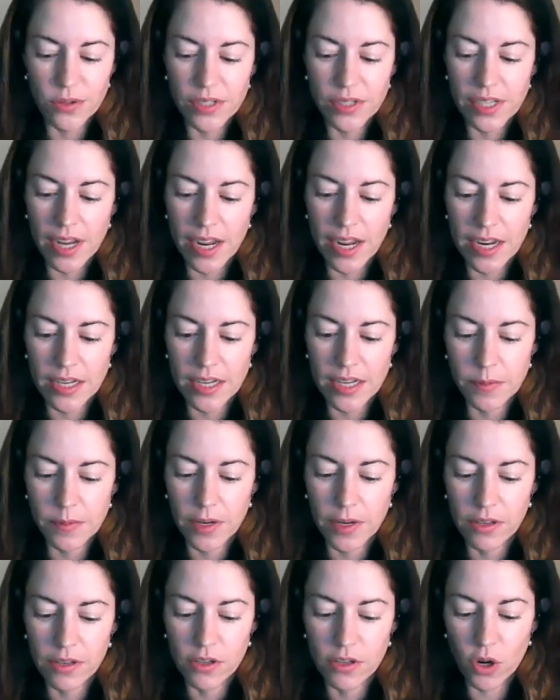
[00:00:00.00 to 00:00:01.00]
you say is
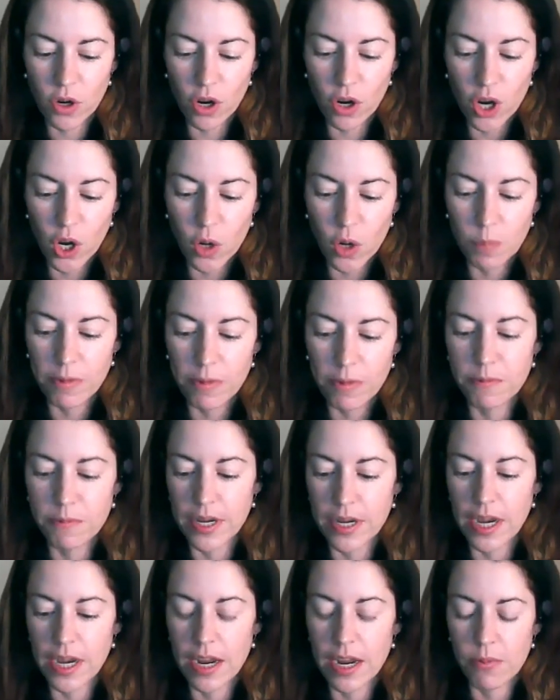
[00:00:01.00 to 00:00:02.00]
your hope of
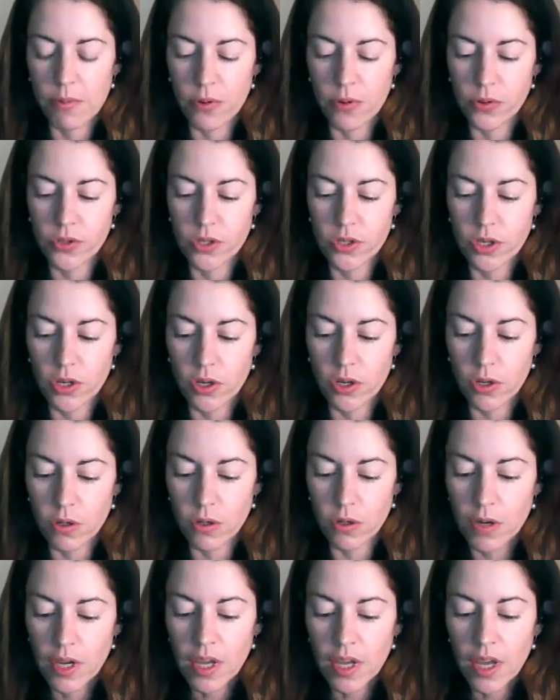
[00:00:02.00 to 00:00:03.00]
being able
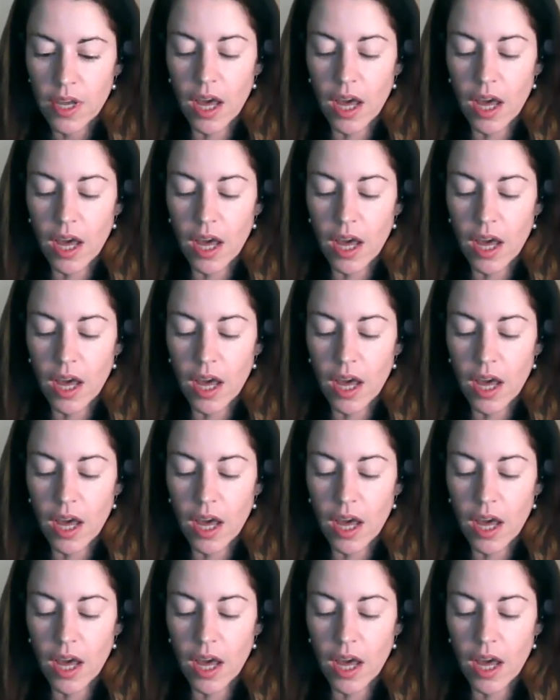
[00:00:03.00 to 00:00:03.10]
to